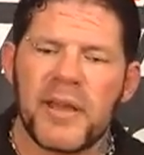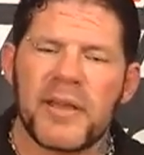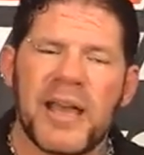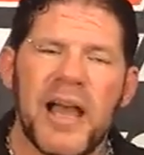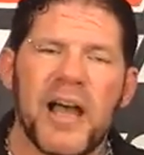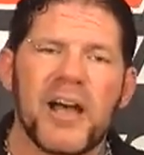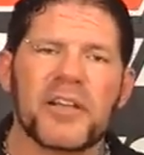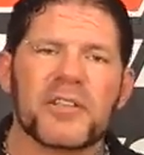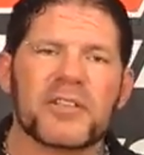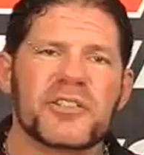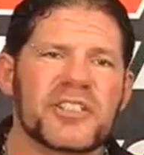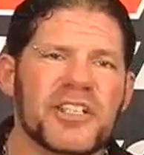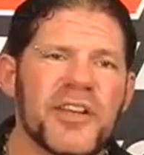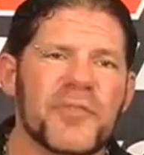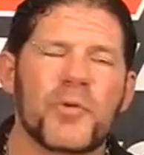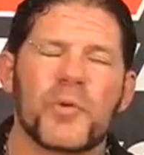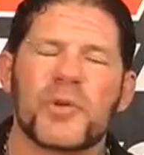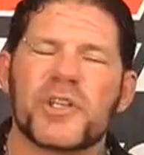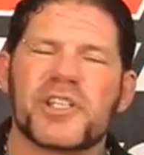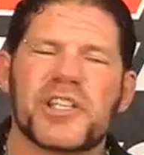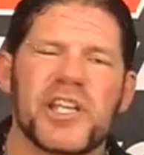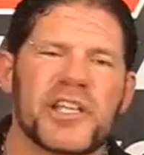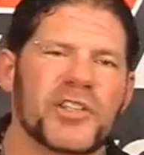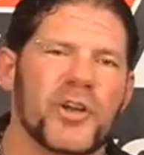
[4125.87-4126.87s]
now it's different
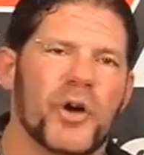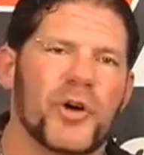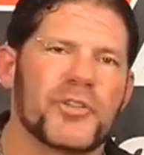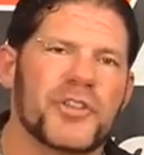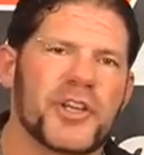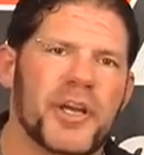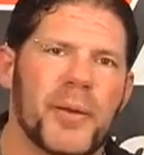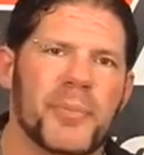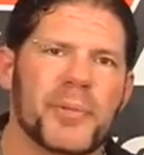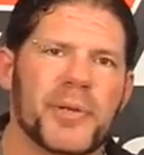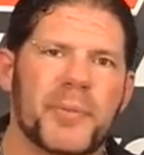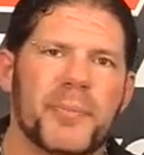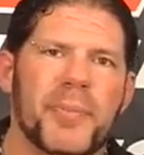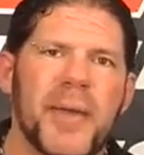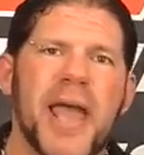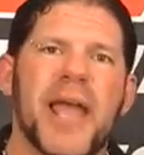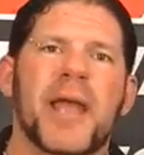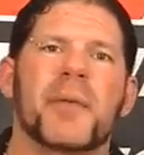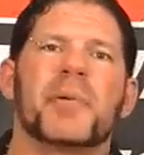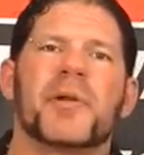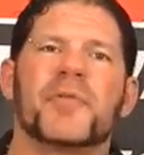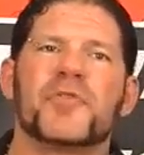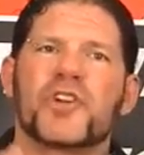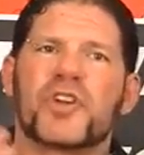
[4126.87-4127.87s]
when you set the whole thing up in the
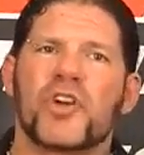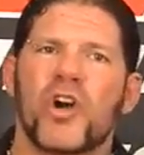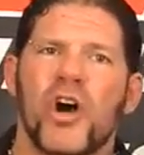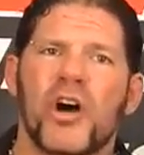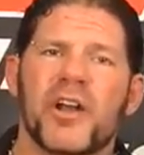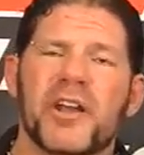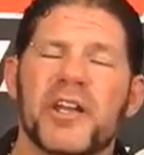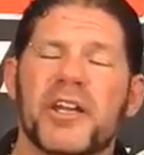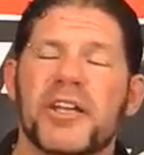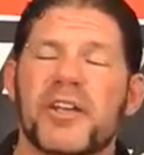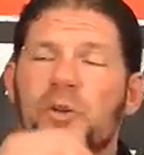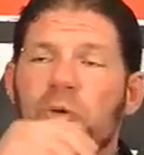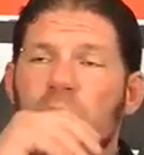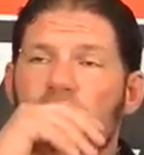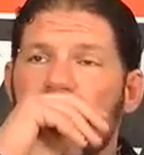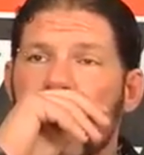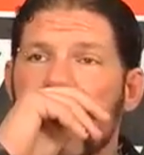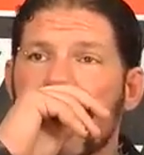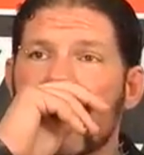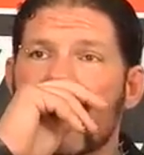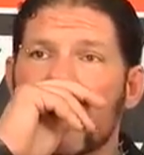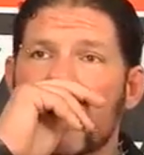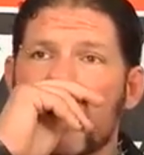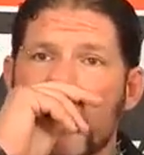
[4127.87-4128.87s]
back, but if you're calling it in the
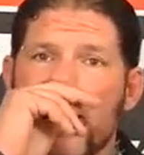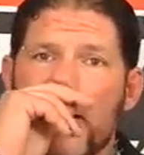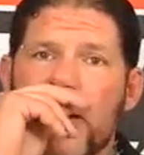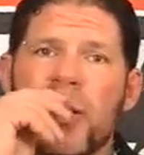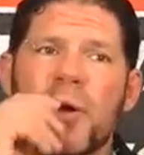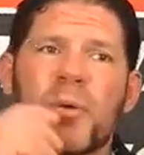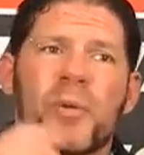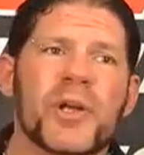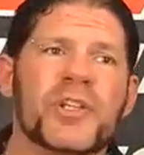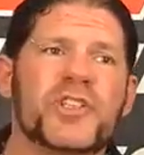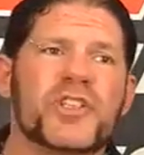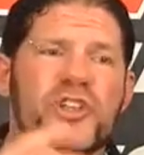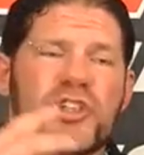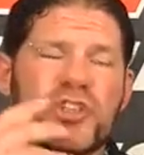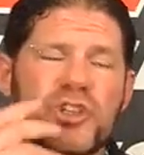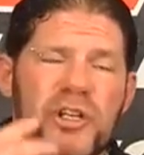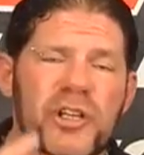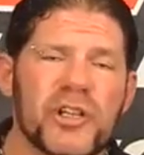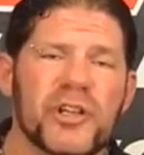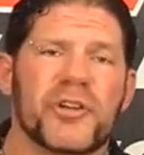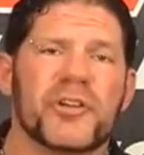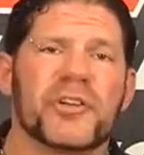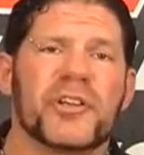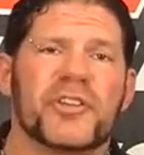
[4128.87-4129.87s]
ring, which you
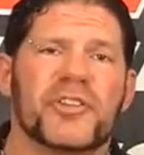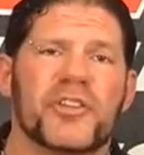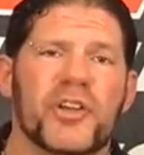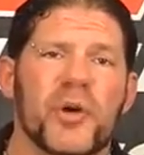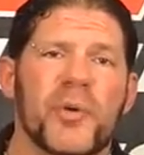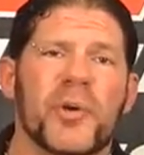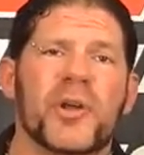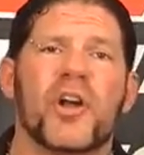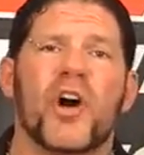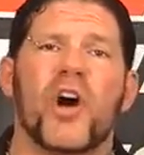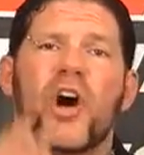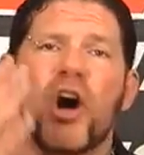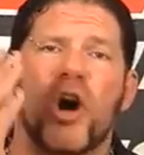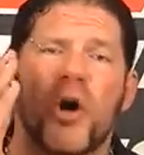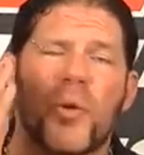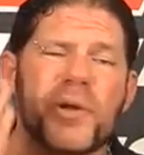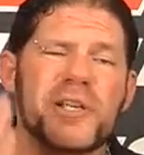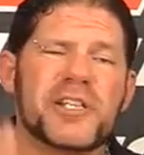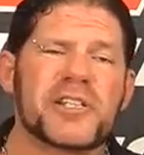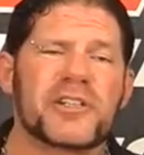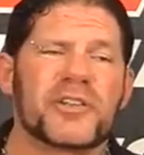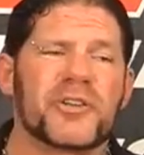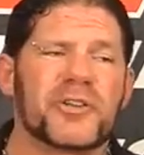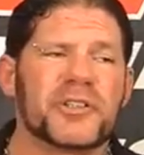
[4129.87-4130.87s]
should learn to do, and
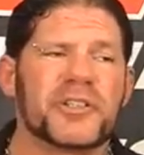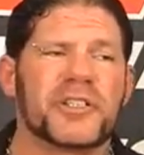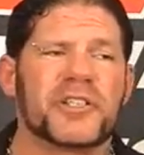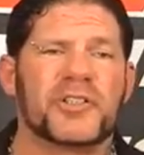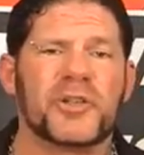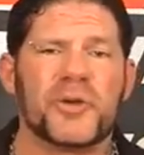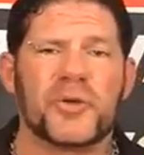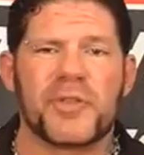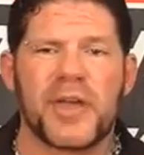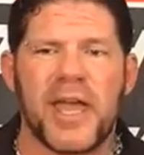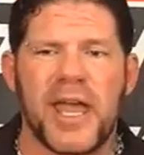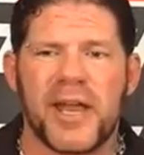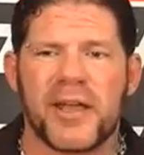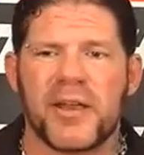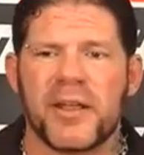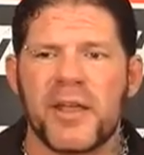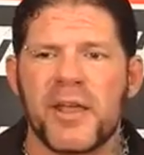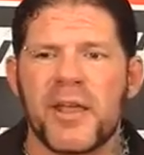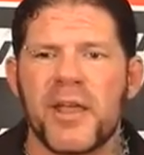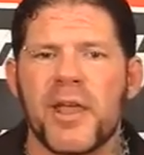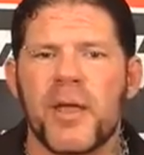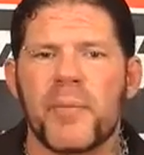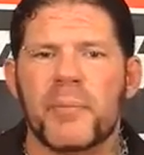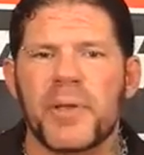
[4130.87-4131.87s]
always learn to do that,
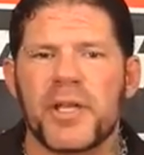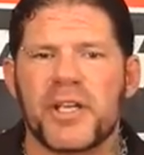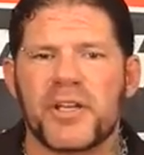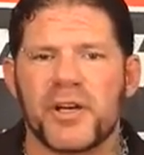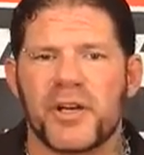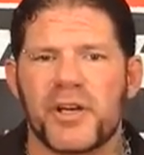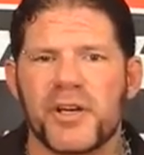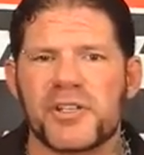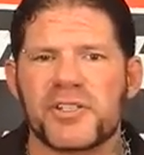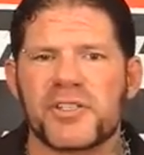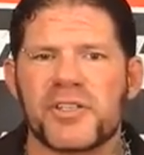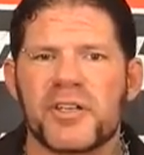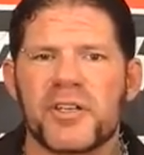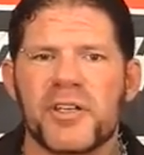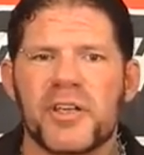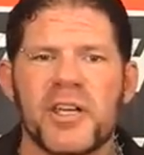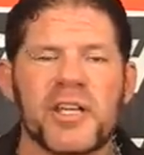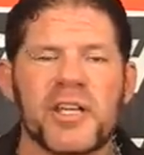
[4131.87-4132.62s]
because